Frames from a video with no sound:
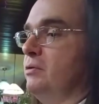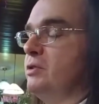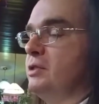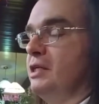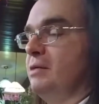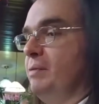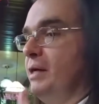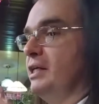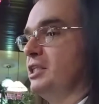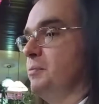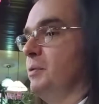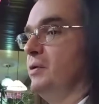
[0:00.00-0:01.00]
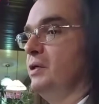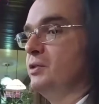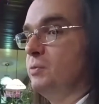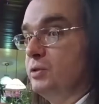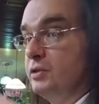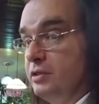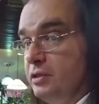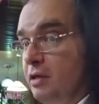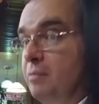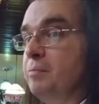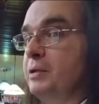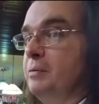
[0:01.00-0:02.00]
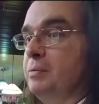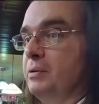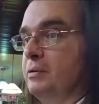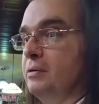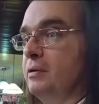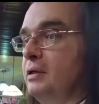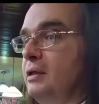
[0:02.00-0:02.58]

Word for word: You just had a bad experience with some people.